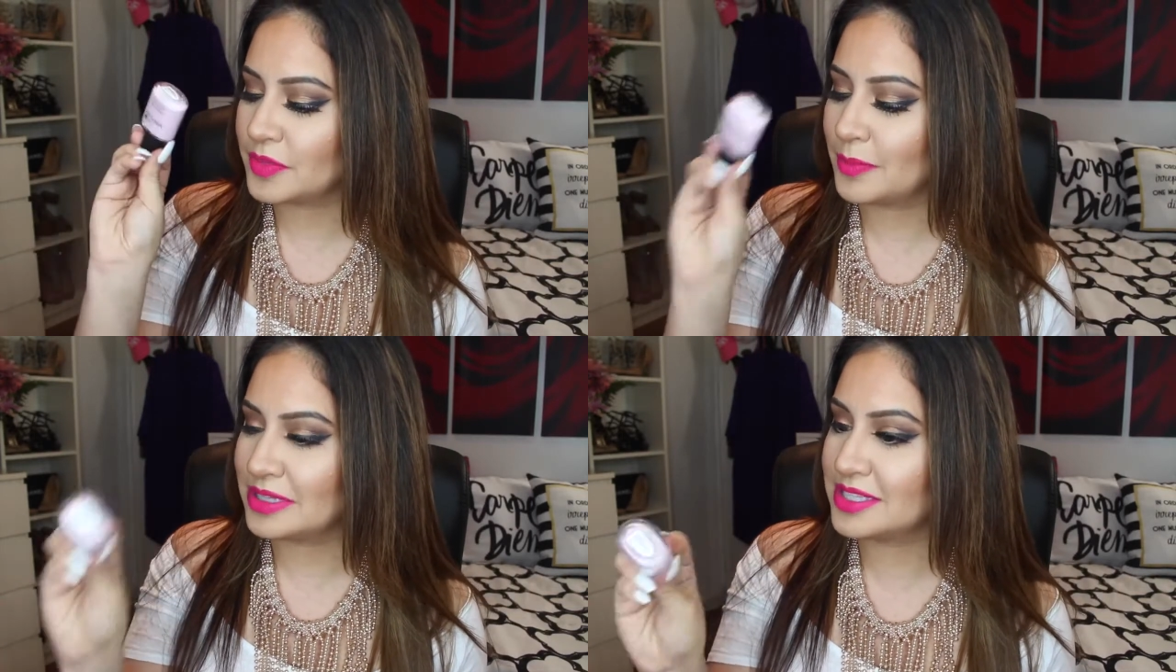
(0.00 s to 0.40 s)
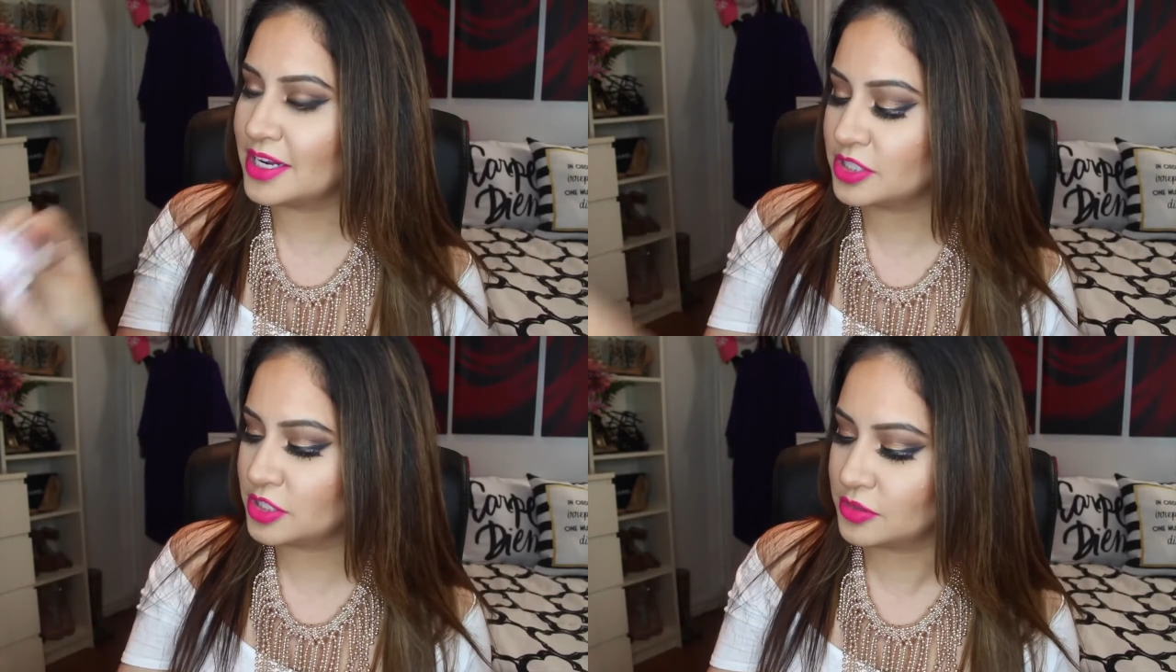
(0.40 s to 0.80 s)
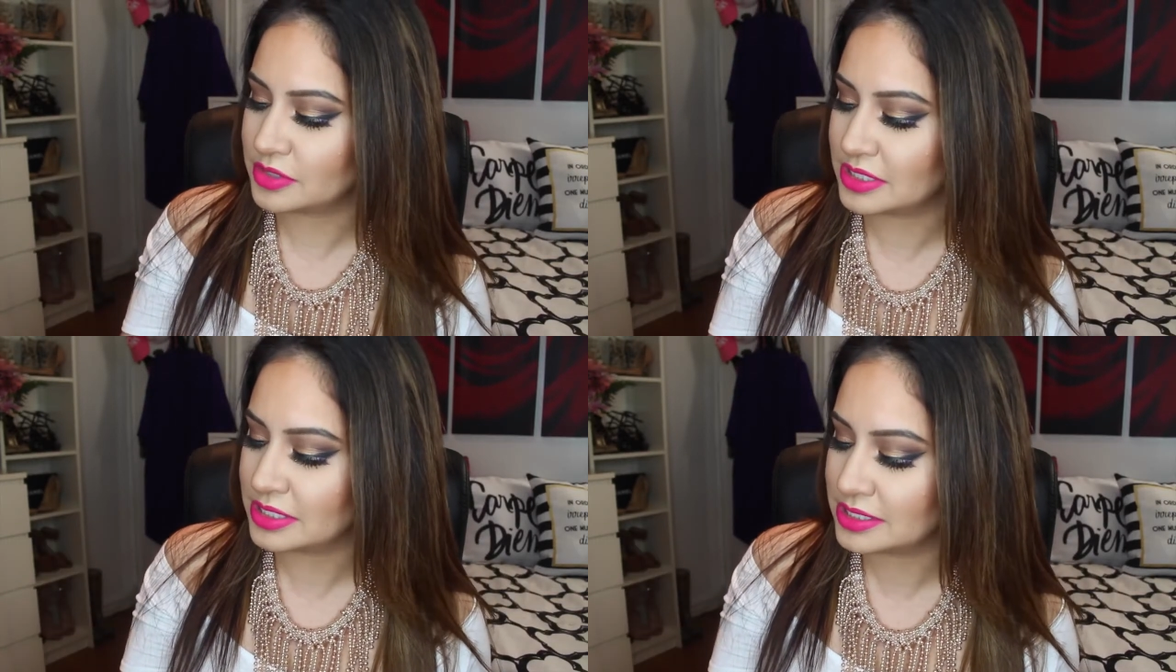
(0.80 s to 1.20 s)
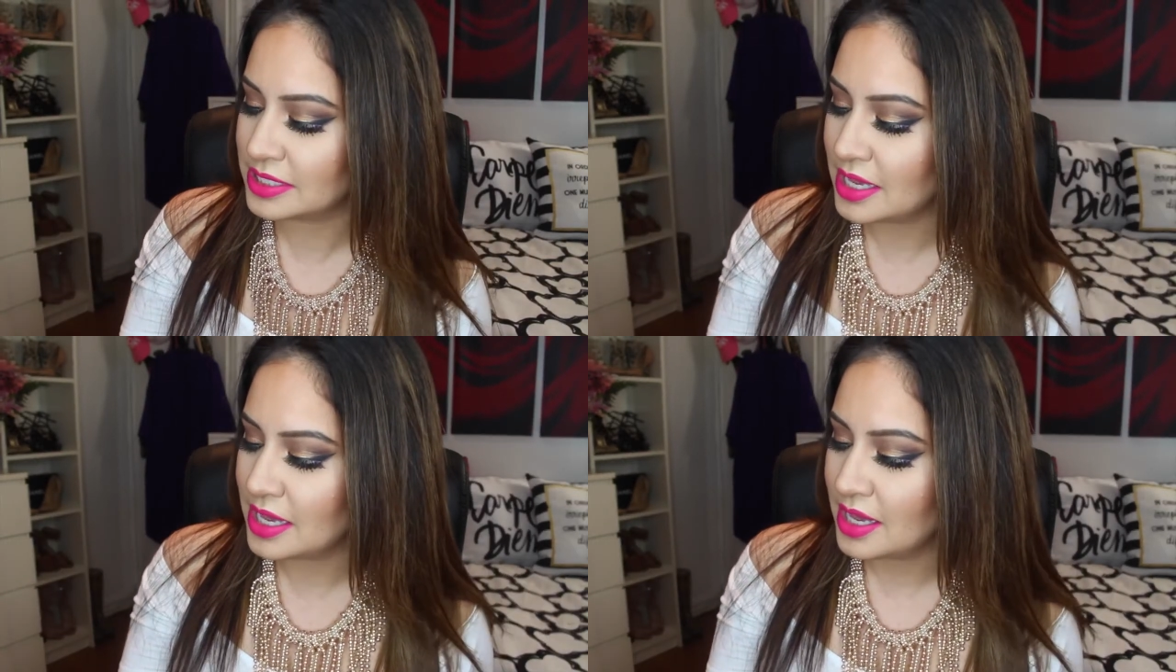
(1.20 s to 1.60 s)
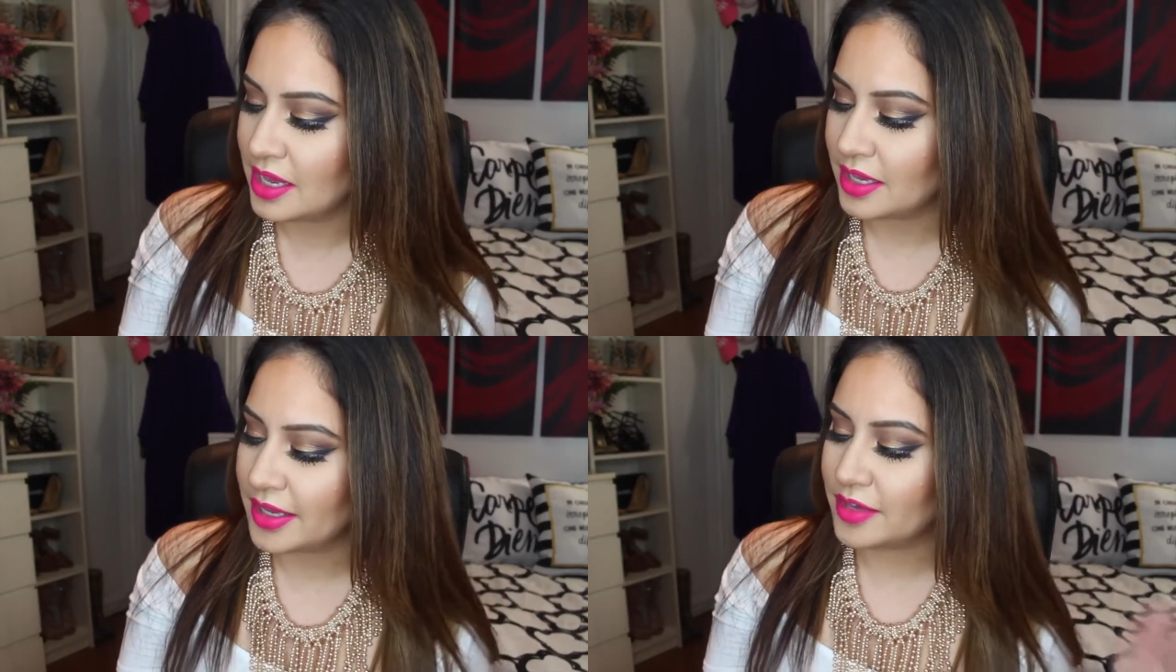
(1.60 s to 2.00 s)
I'm excited to use this,
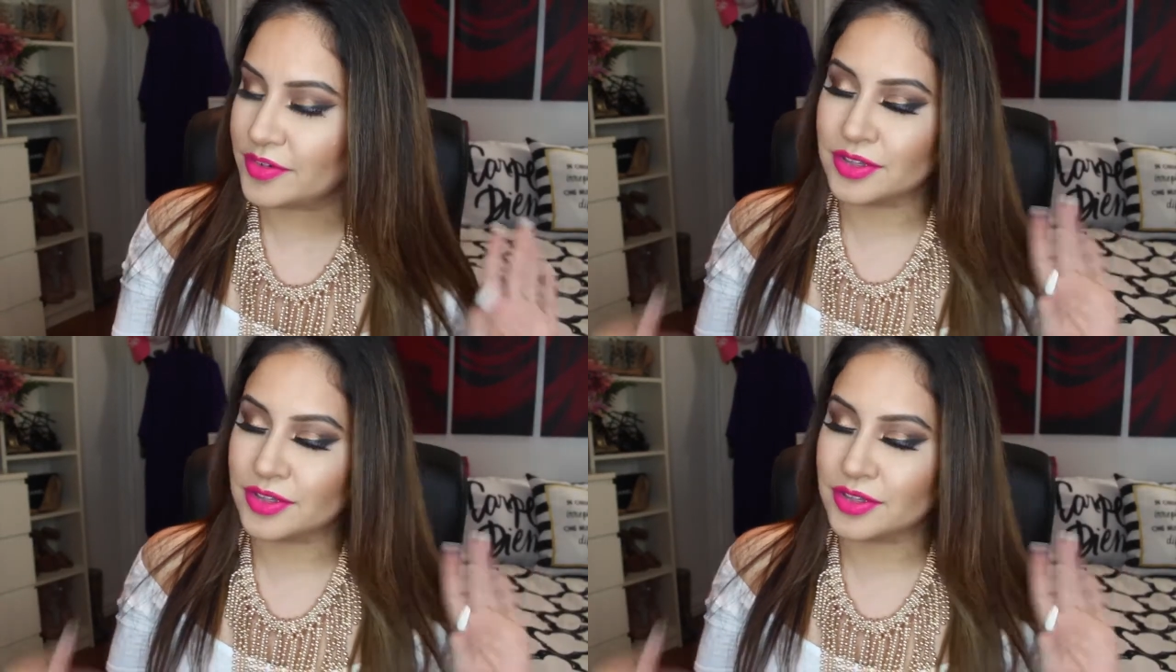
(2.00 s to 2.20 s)
even